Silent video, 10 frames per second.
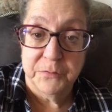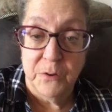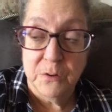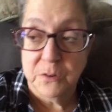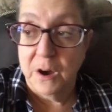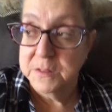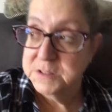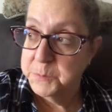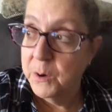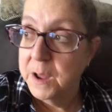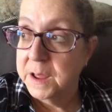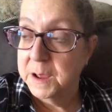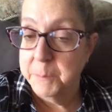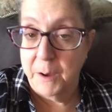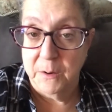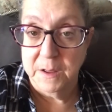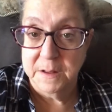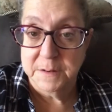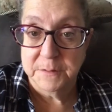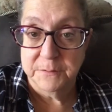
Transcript: phone call this morning about it